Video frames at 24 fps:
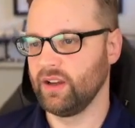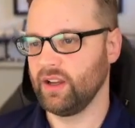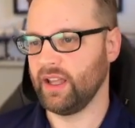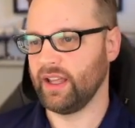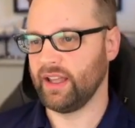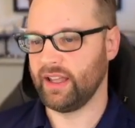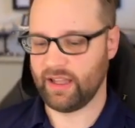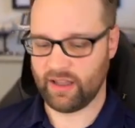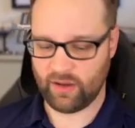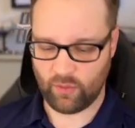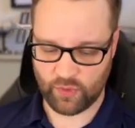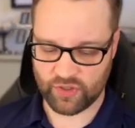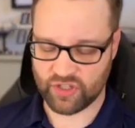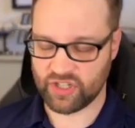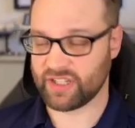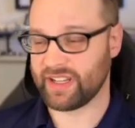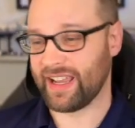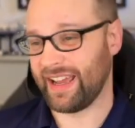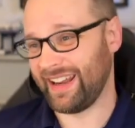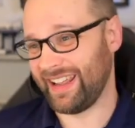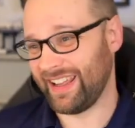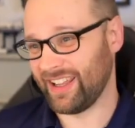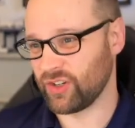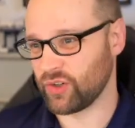Which is
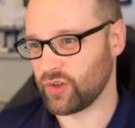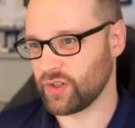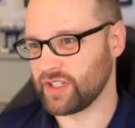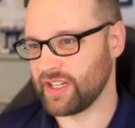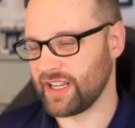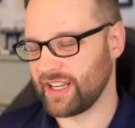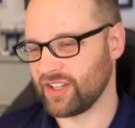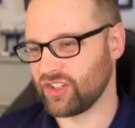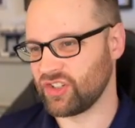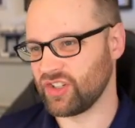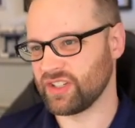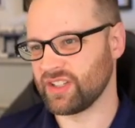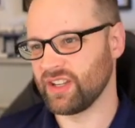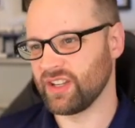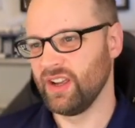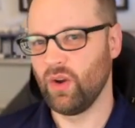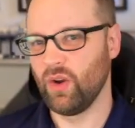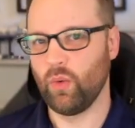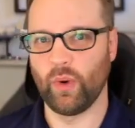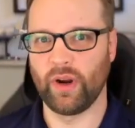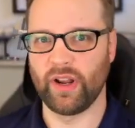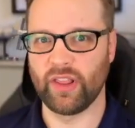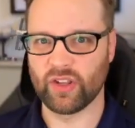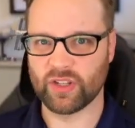kind of interesting. It's just
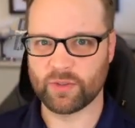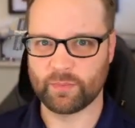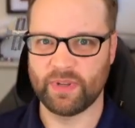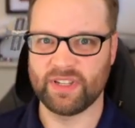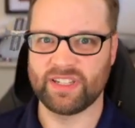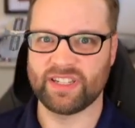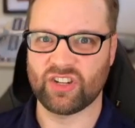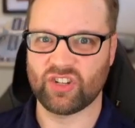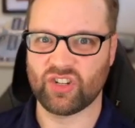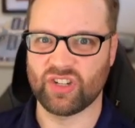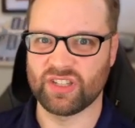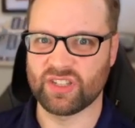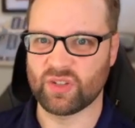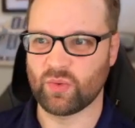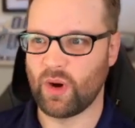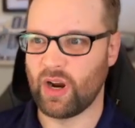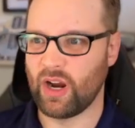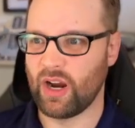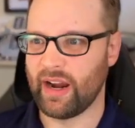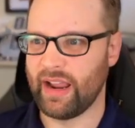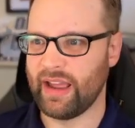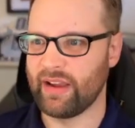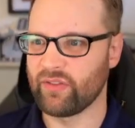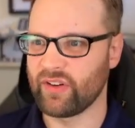one of those positions
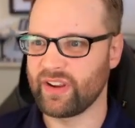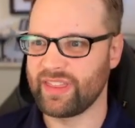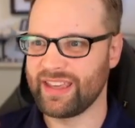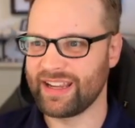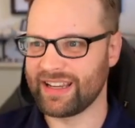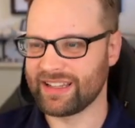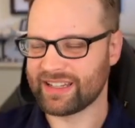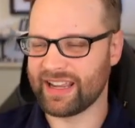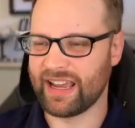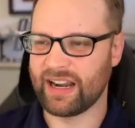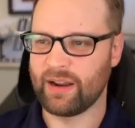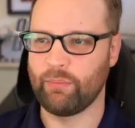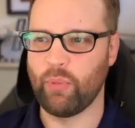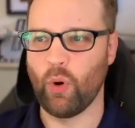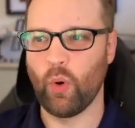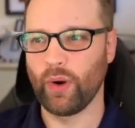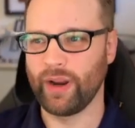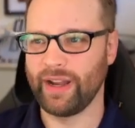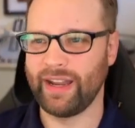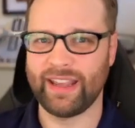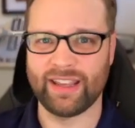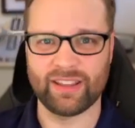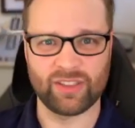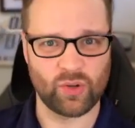where everything is kind of
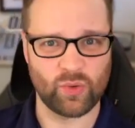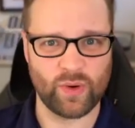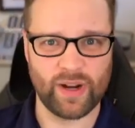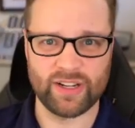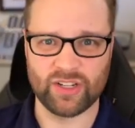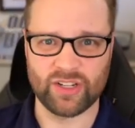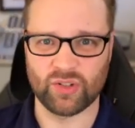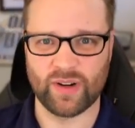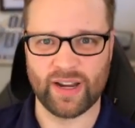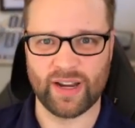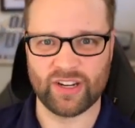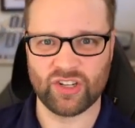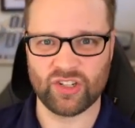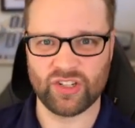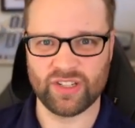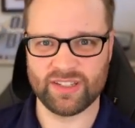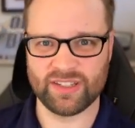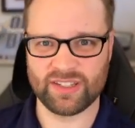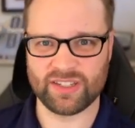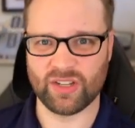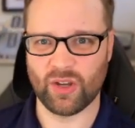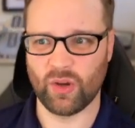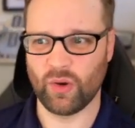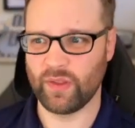pointing in the right direction,
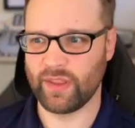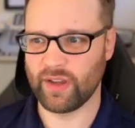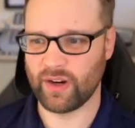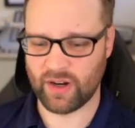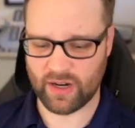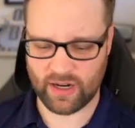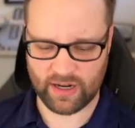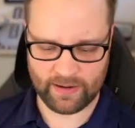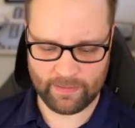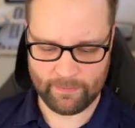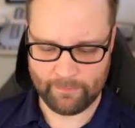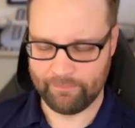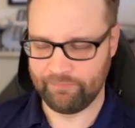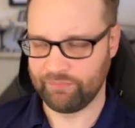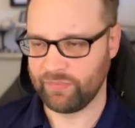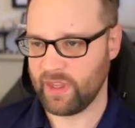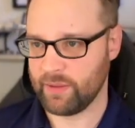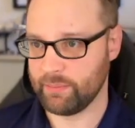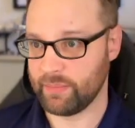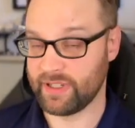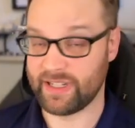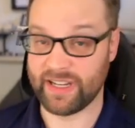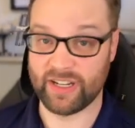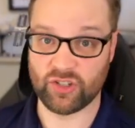so there are
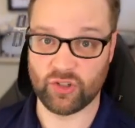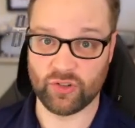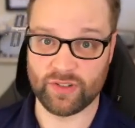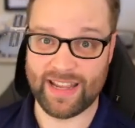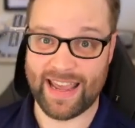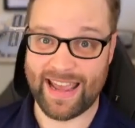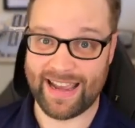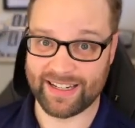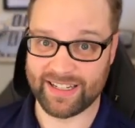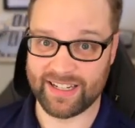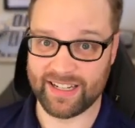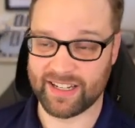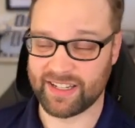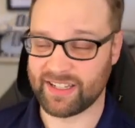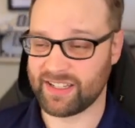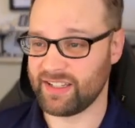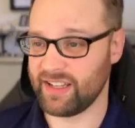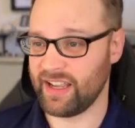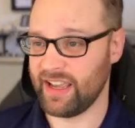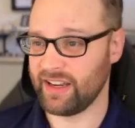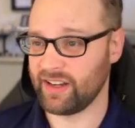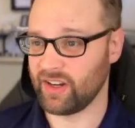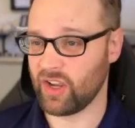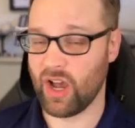potential tactics
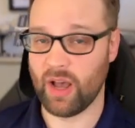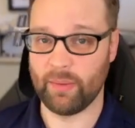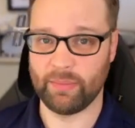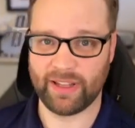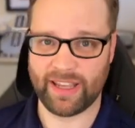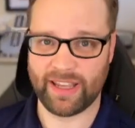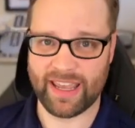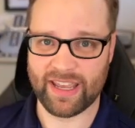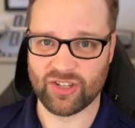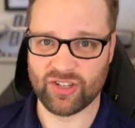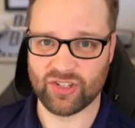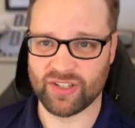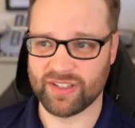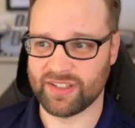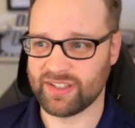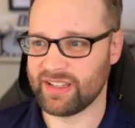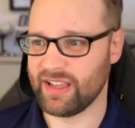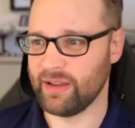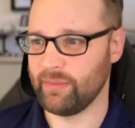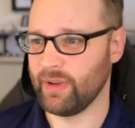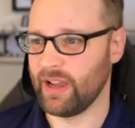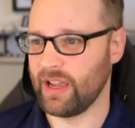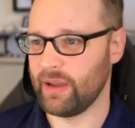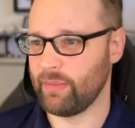and complications that
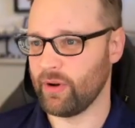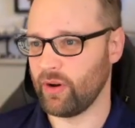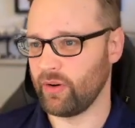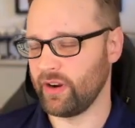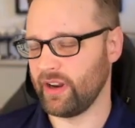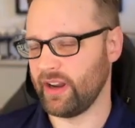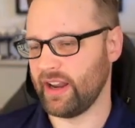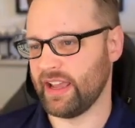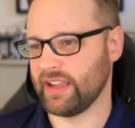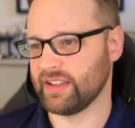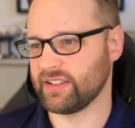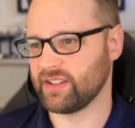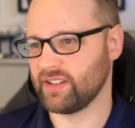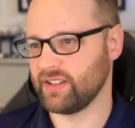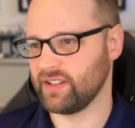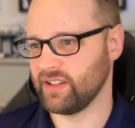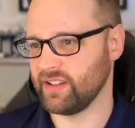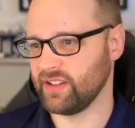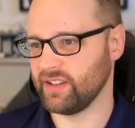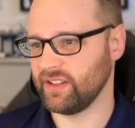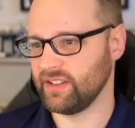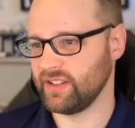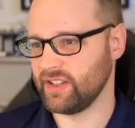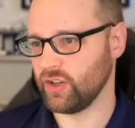my opponent has
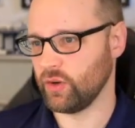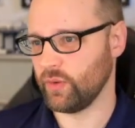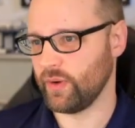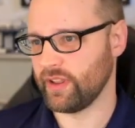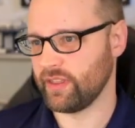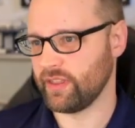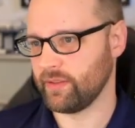to deal with.